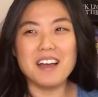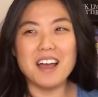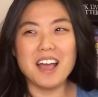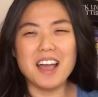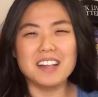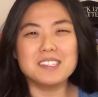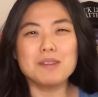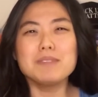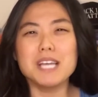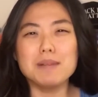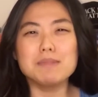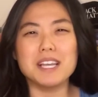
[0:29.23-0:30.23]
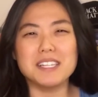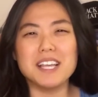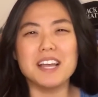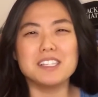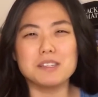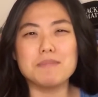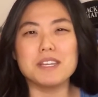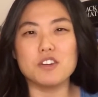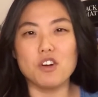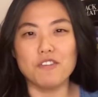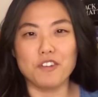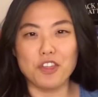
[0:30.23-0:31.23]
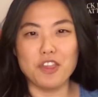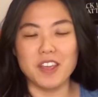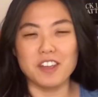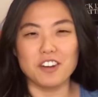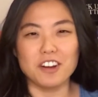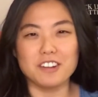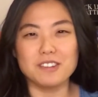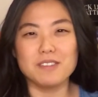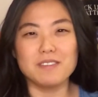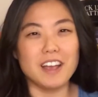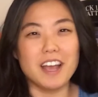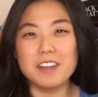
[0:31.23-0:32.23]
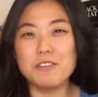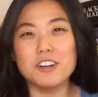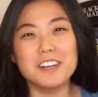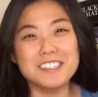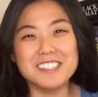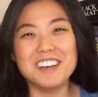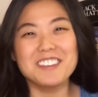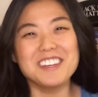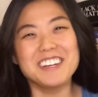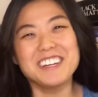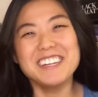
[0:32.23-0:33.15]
And sometimes I tend to be an overthinker. Anyone else out there?